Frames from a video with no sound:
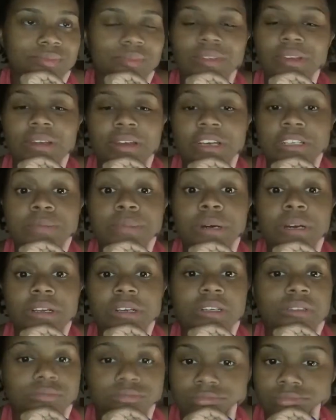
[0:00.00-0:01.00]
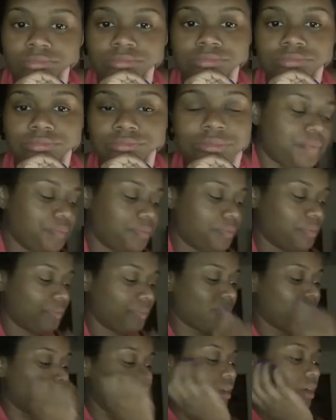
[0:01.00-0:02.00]
And that's about it.
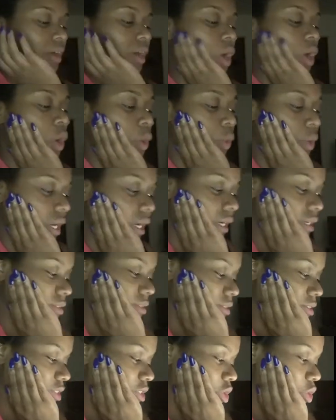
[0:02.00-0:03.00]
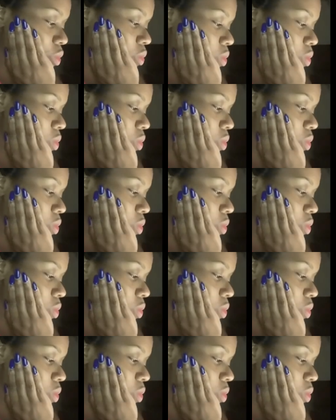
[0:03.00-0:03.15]
Okay. So,